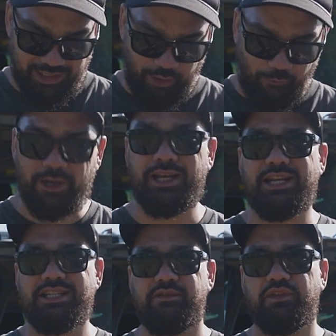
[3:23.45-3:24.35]
Now, what an
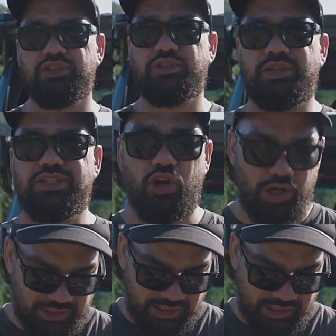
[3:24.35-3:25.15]
ND filter is, guys,